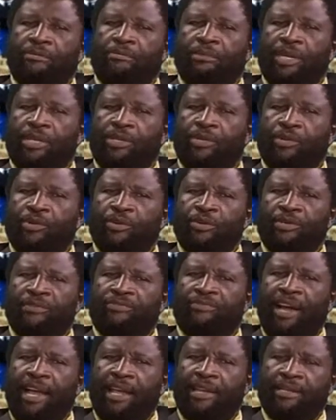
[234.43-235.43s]
But you will
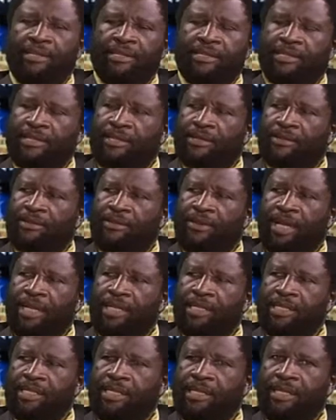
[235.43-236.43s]
find
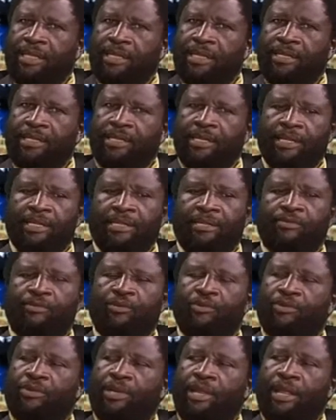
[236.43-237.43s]
that a
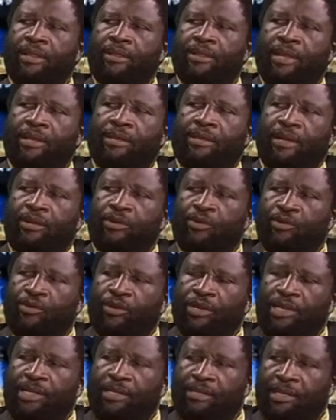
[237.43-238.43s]
textbook that you
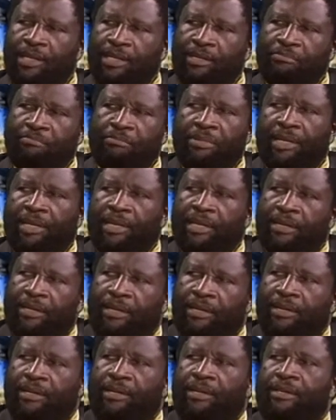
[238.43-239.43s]
go and pick
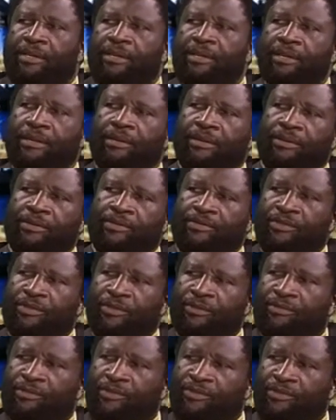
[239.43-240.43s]

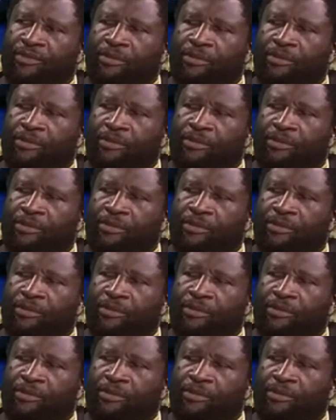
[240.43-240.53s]
from